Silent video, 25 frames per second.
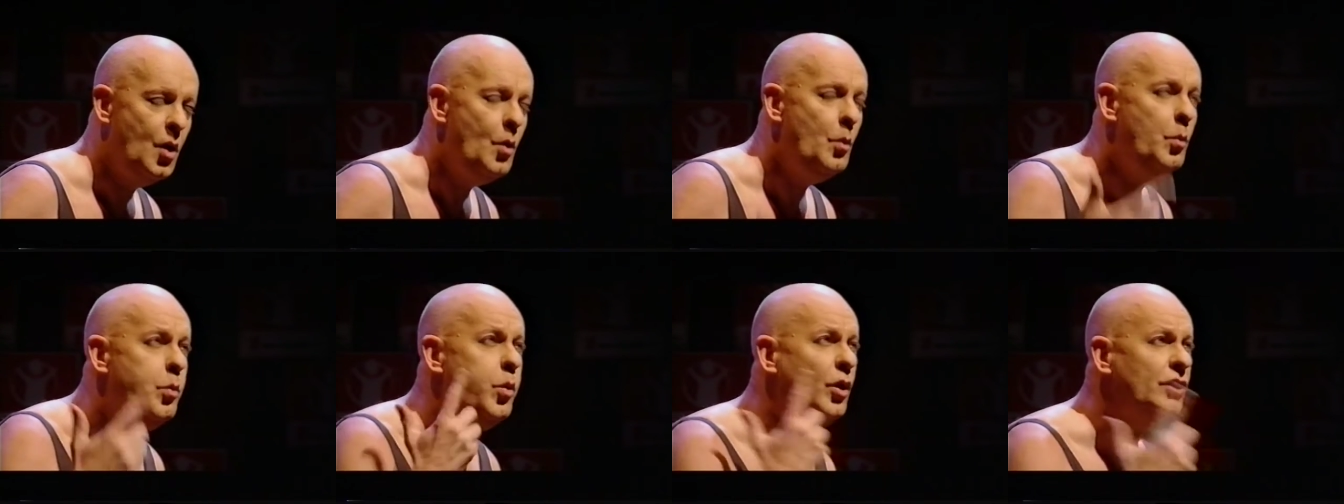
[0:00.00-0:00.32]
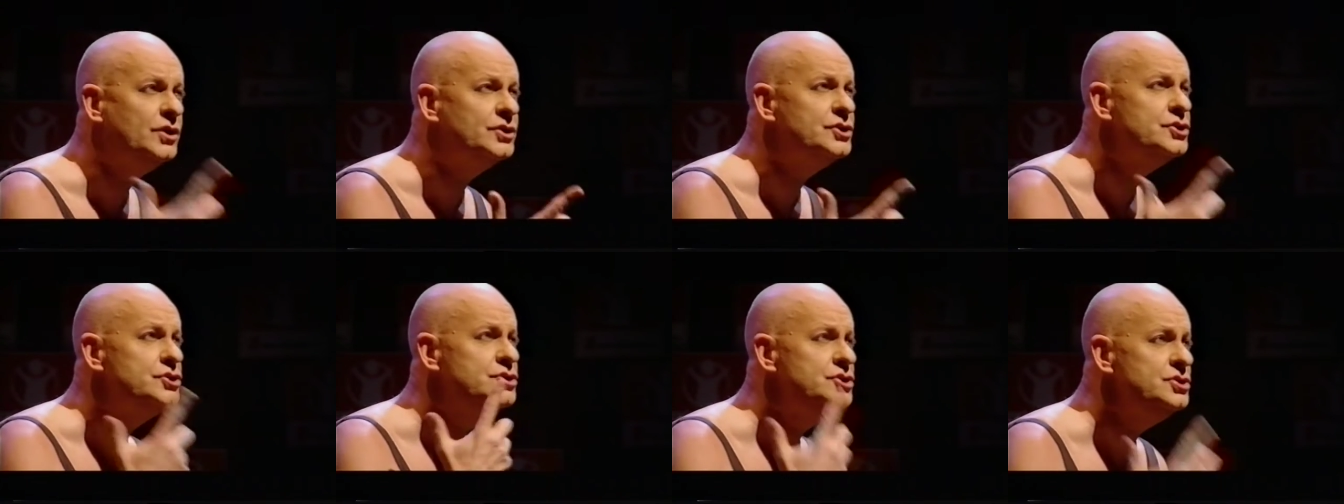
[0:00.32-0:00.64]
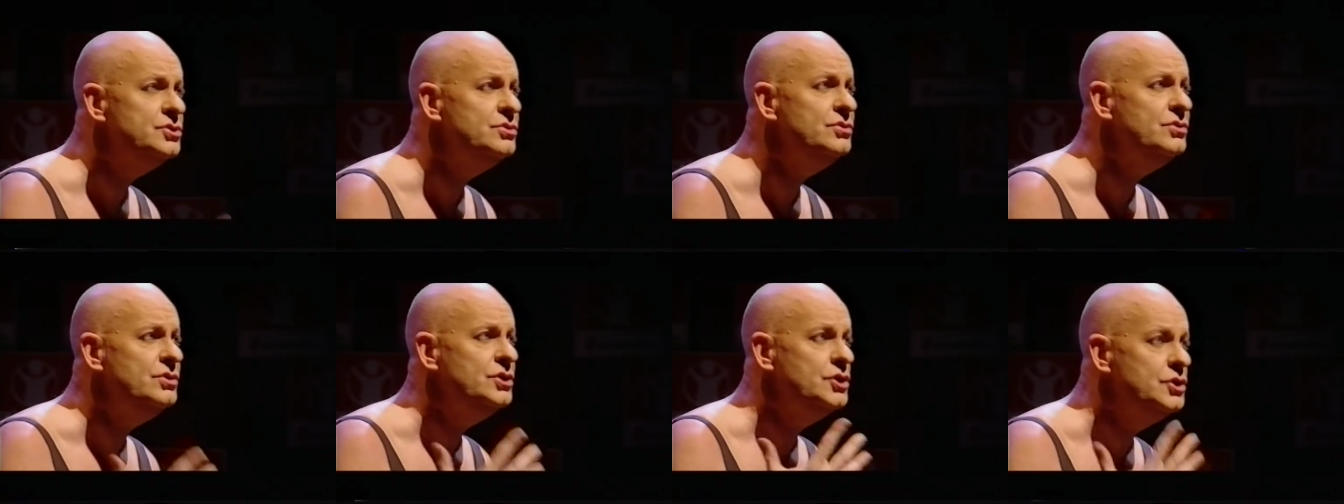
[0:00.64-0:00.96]
What
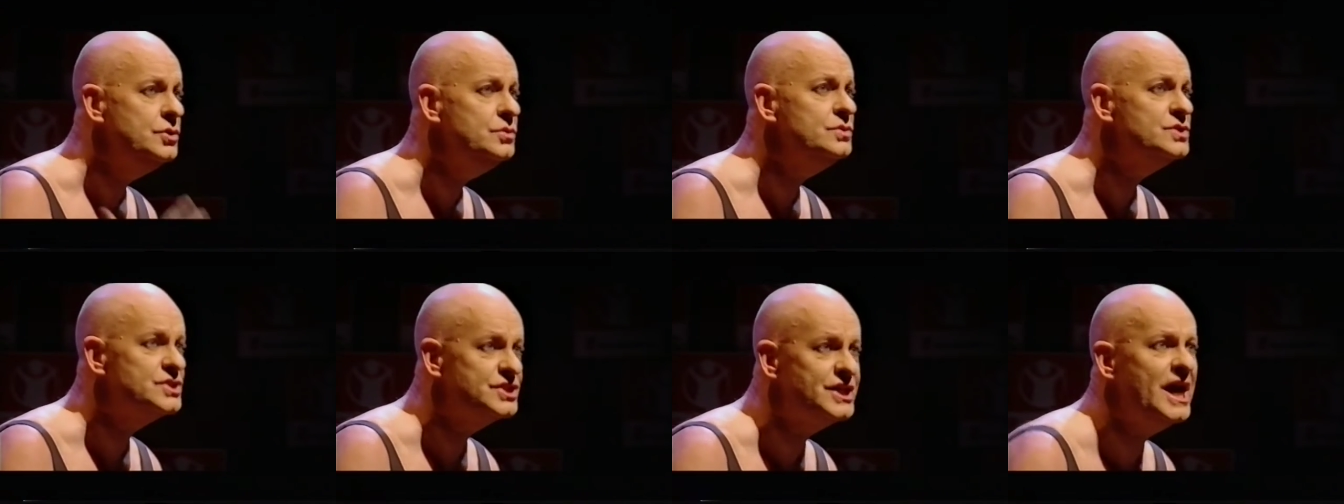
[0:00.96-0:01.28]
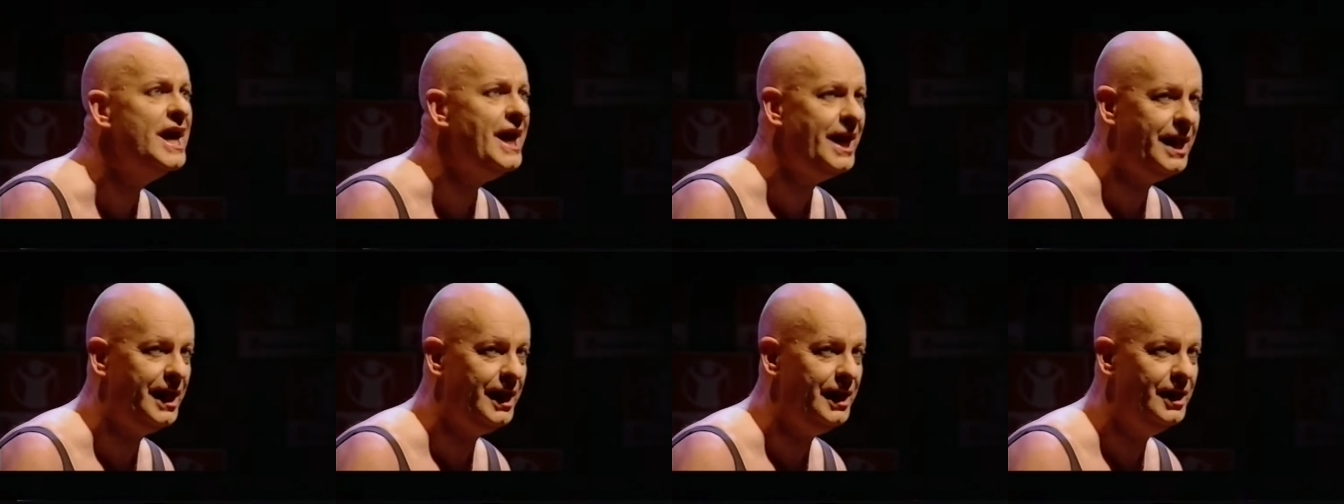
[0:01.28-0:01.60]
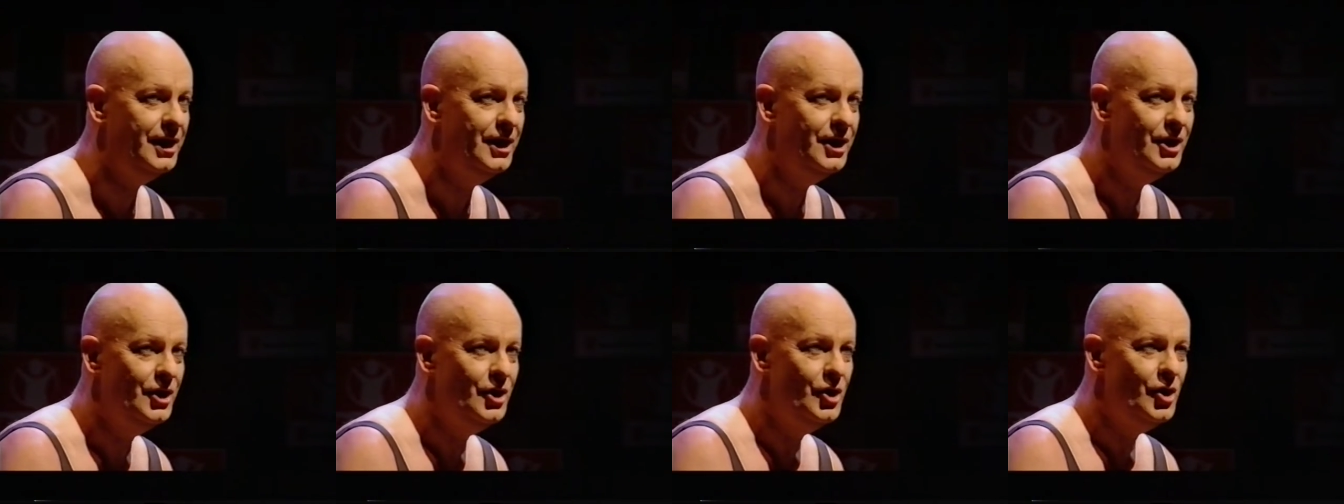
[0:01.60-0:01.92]
do you say
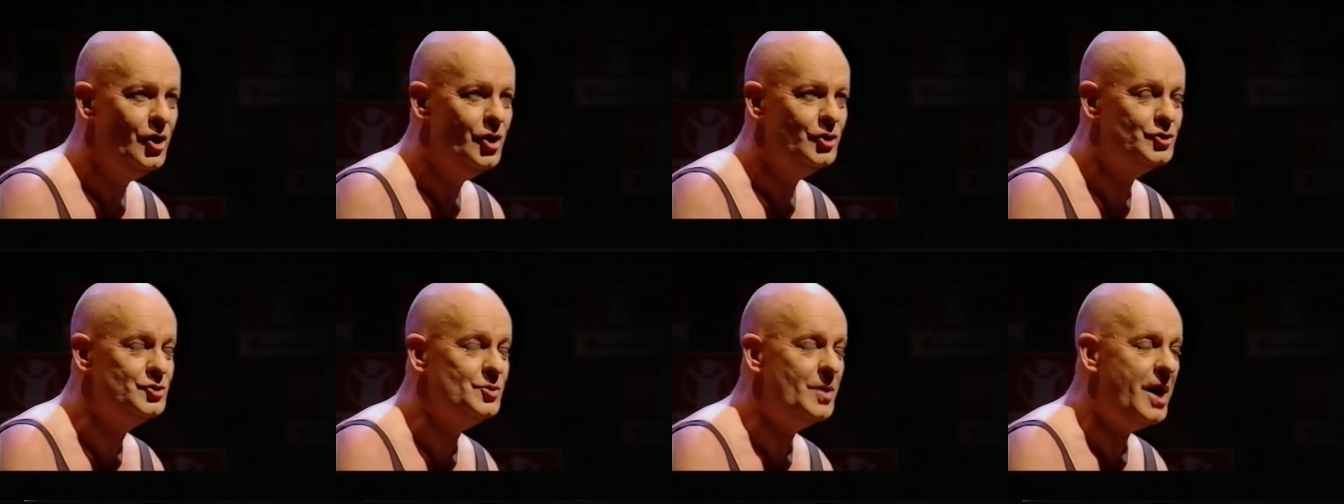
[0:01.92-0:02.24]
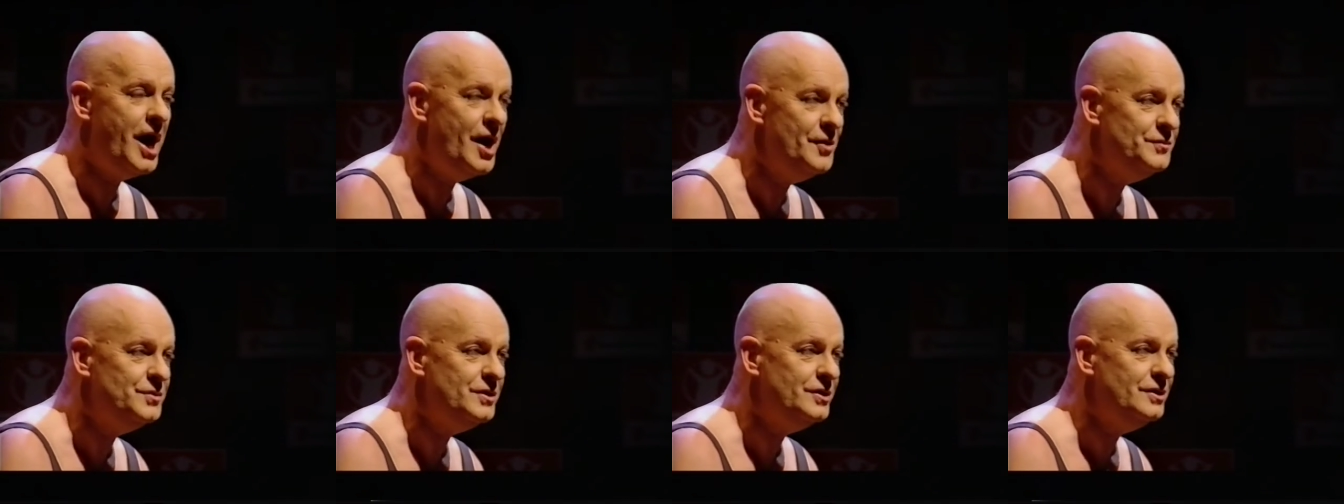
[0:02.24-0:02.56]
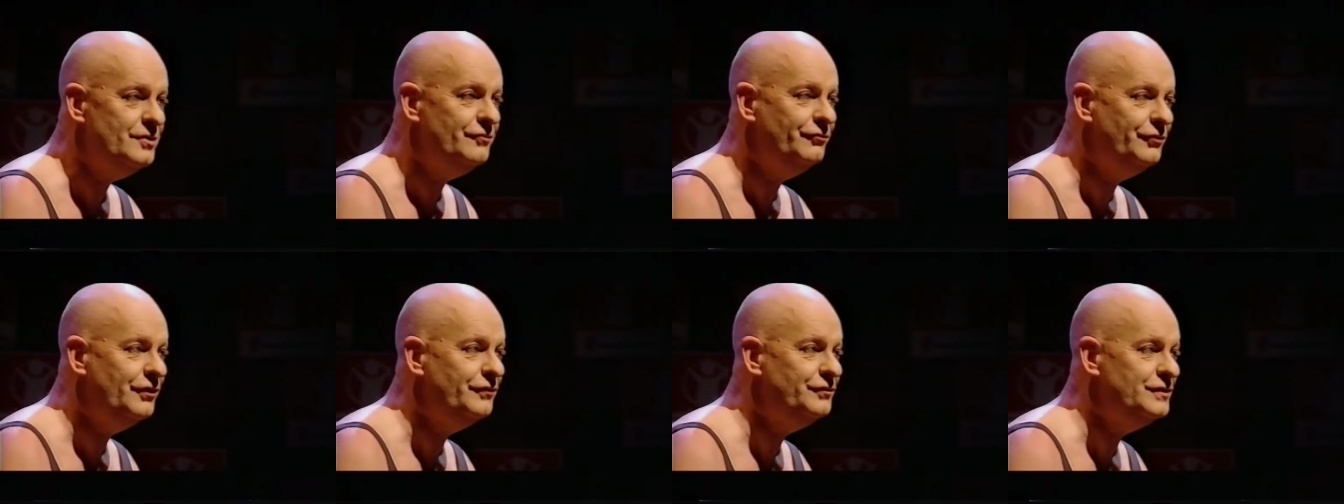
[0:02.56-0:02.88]
to
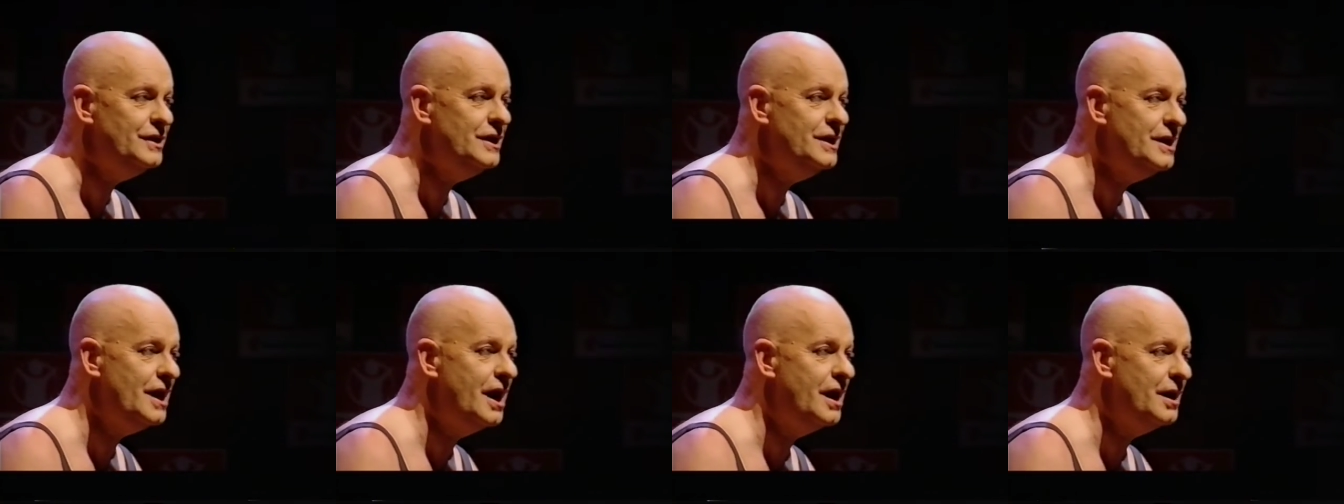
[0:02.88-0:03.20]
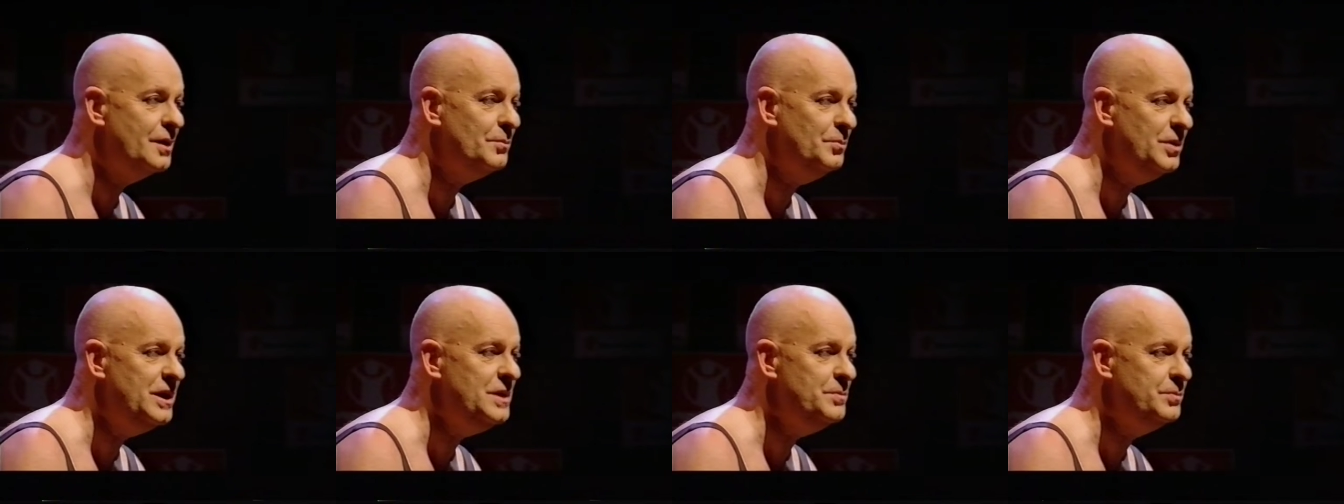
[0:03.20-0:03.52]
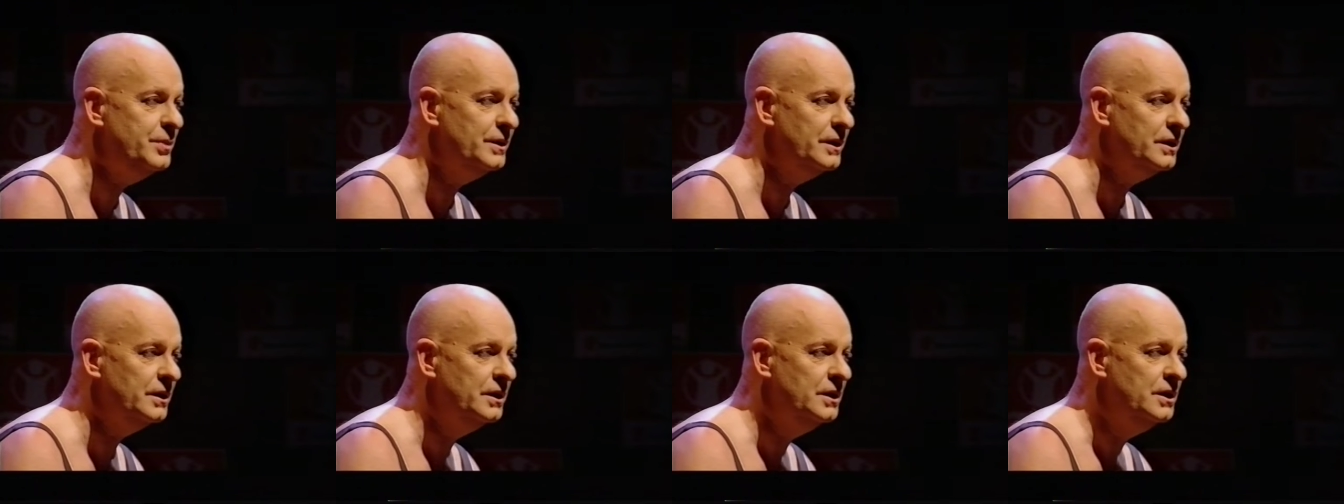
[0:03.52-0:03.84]
150 young
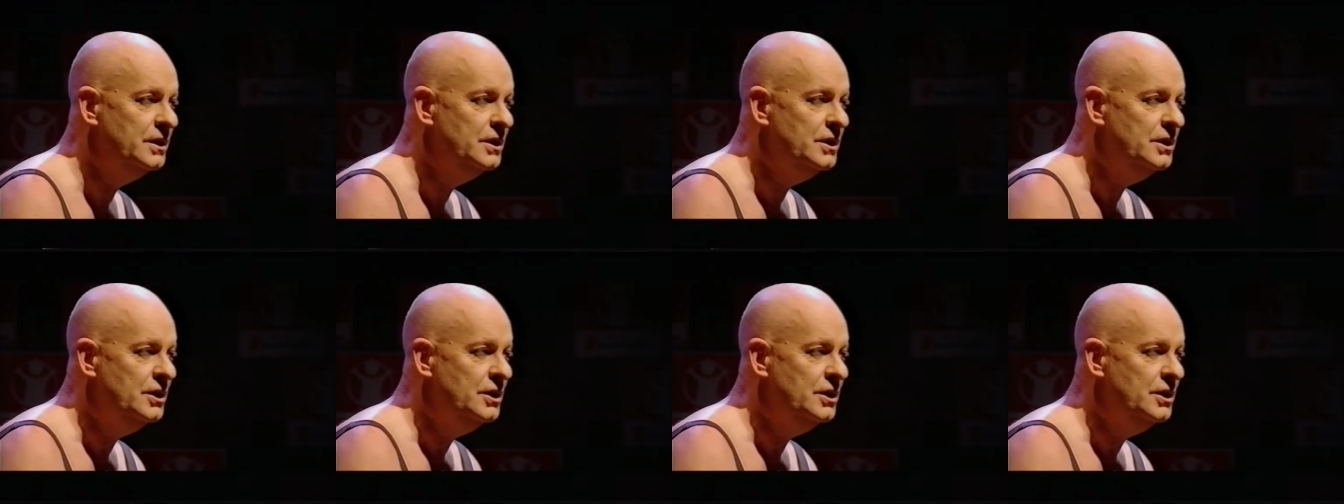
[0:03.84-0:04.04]
people